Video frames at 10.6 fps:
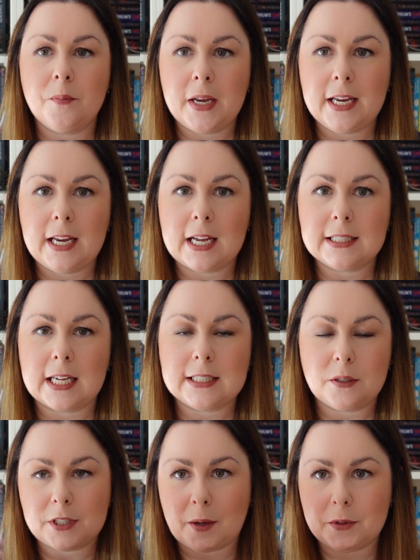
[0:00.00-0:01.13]
He has had
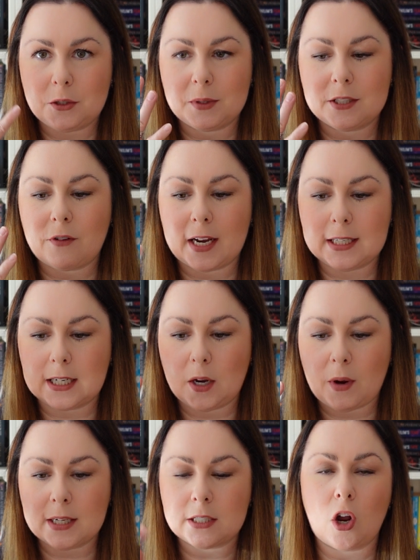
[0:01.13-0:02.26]
some damage to his face and he
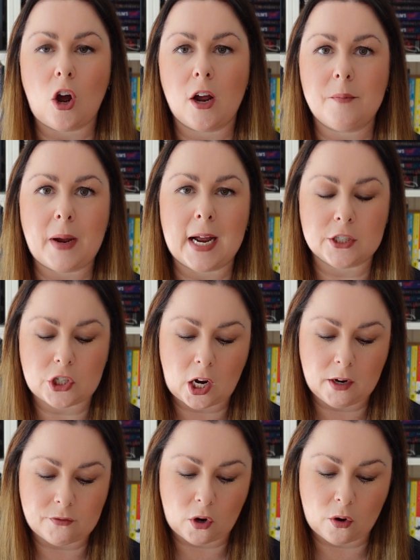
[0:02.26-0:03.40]
wears an eye patch
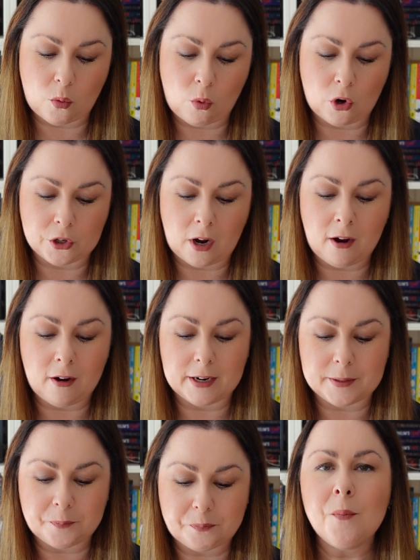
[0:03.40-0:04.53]
over one eye.